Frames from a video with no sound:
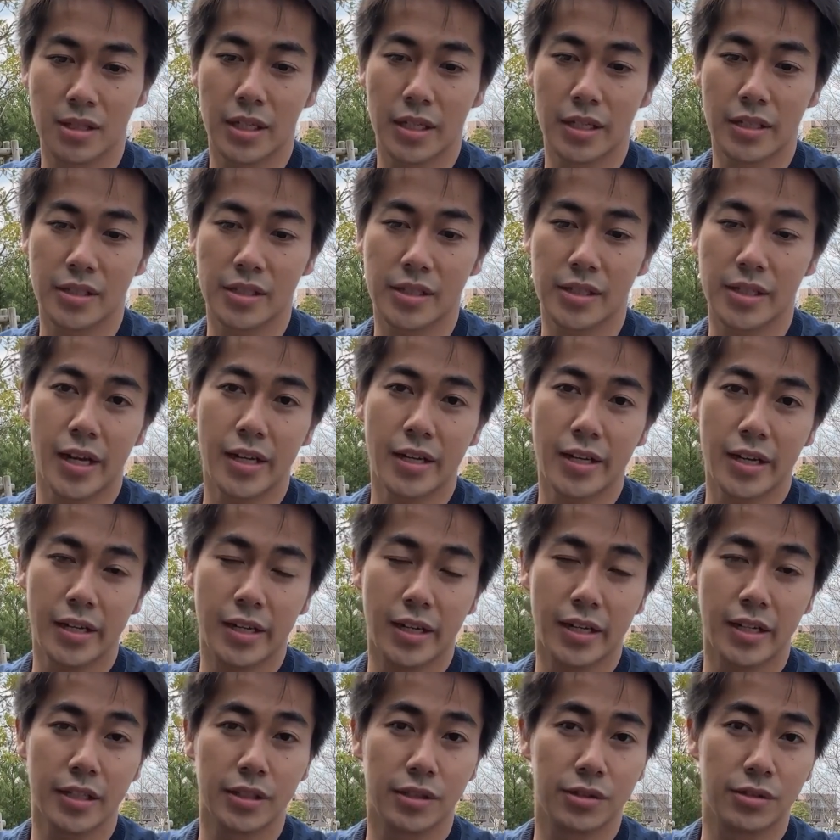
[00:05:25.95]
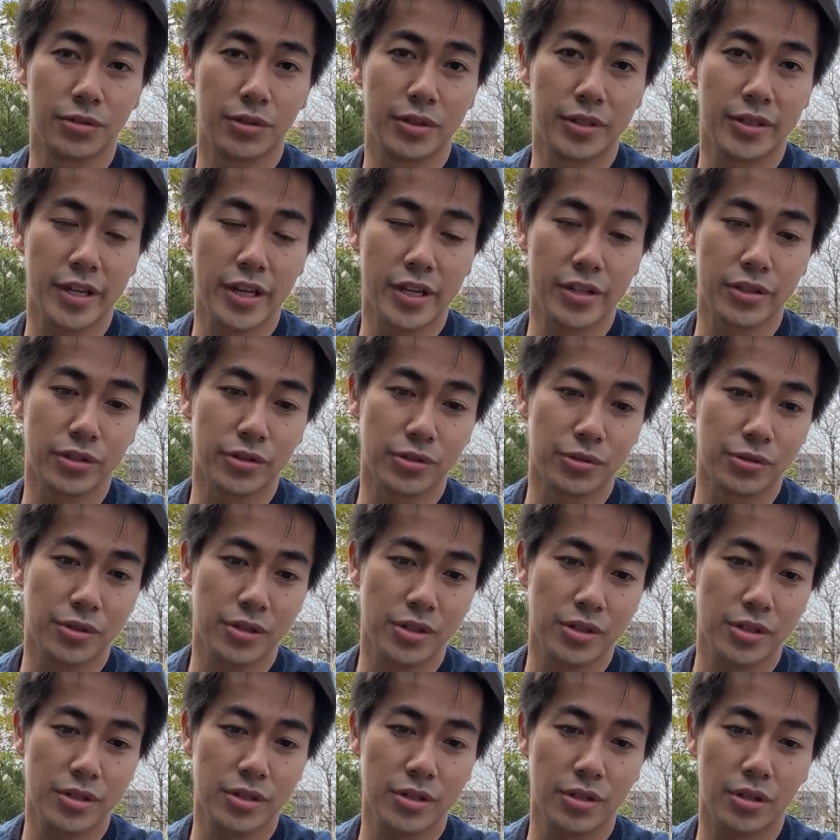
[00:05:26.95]
it's unlikely to retain
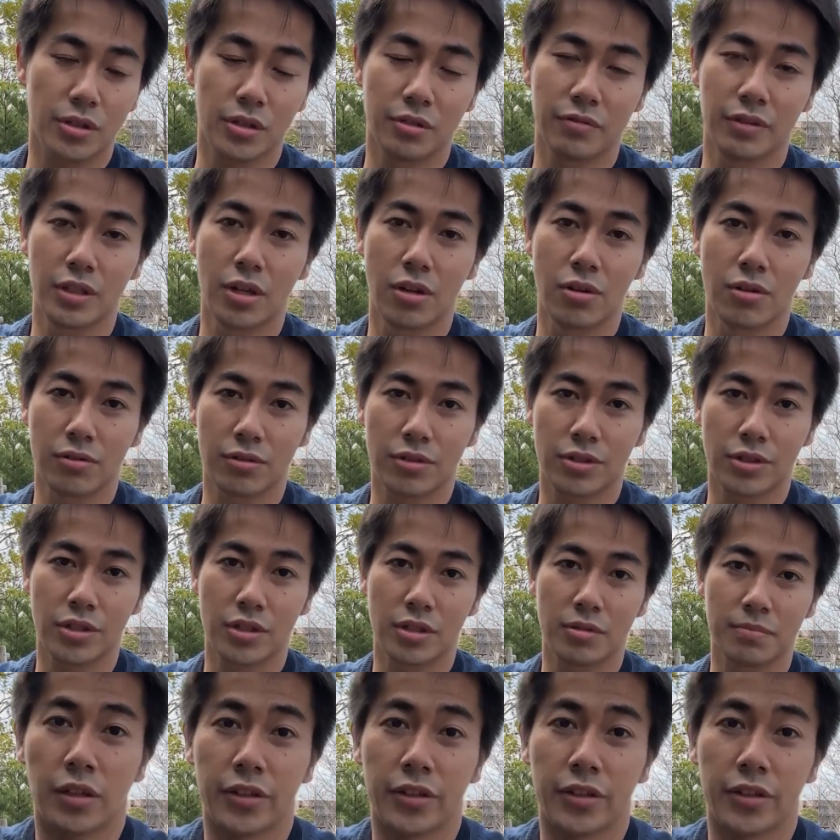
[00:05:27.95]
users over the long term.